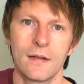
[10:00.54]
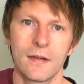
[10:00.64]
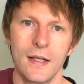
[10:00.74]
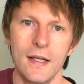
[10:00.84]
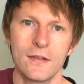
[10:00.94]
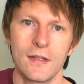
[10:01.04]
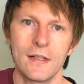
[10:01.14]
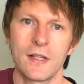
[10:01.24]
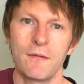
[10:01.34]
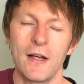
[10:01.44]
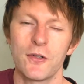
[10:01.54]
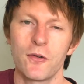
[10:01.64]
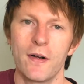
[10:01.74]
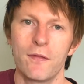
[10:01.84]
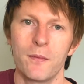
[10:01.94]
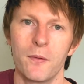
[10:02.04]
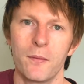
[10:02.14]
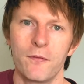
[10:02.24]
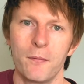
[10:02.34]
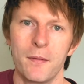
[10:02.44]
Okay, so let's give that a try from the